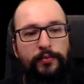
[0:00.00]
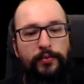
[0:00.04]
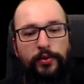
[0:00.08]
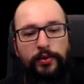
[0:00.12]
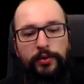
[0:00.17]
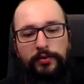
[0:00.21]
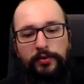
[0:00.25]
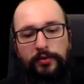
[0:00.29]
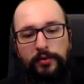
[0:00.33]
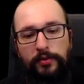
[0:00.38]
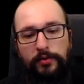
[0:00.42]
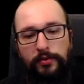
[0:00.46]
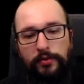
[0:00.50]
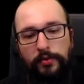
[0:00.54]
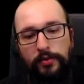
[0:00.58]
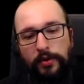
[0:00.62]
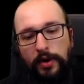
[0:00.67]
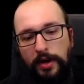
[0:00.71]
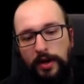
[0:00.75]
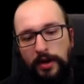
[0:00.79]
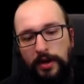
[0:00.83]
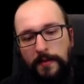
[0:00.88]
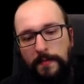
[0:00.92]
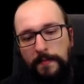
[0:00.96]
were to
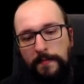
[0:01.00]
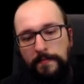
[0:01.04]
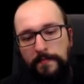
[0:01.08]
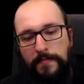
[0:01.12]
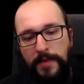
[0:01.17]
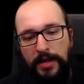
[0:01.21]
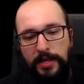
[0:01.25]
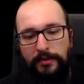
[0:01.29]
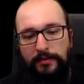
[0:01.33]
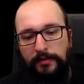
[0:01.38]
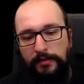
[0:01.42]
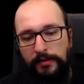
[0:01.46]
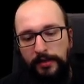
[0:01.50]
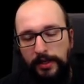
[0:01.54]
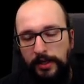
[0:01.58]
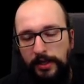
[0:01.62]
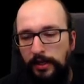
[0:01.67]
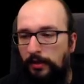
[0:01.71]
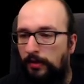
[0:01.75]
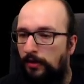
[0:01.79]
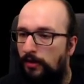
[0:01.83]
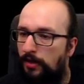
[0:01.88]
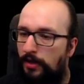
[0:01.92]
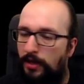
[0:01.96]

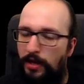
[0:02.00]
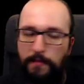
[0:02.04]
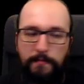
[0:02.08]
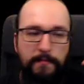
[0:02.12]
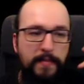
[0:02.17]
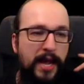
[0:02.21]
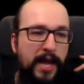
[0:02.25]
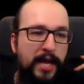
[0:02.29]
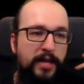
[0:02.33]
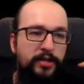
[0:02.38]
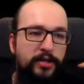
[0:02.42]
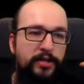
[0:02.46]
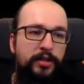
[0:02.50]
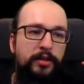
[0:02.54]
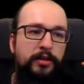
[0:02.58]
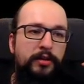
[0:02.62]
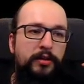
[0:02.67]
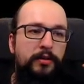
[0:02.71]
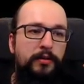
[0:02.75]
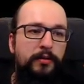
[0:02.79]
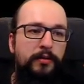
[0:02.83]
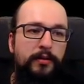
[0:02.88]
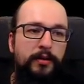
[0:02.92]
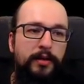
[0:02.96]
mentally
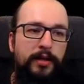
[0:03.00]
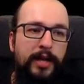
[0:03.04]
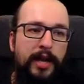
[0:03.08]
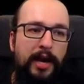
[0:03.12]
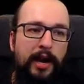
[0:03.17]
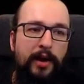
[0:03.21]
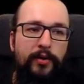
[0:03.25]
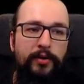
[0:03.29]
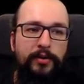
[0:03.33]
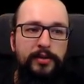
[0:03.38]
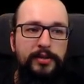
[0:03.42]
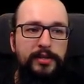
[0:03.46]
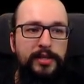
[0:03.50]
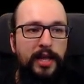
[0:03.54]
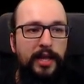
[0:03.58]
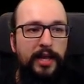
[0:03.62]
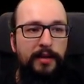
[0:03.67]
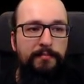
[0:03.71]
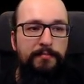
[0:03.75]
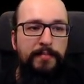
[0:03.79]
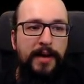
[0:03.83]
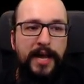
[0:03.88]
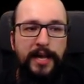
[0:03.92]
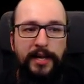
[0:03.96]
imagine characters like
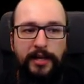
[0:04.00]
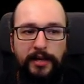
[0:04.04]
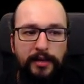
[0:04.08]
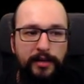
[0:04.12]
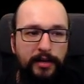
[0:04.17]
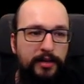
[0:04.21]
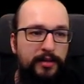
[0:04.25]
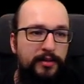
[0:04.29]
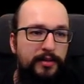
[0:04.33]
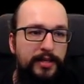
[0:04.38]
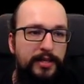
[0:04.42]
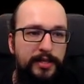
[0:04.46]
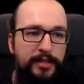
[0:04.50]
Baiken and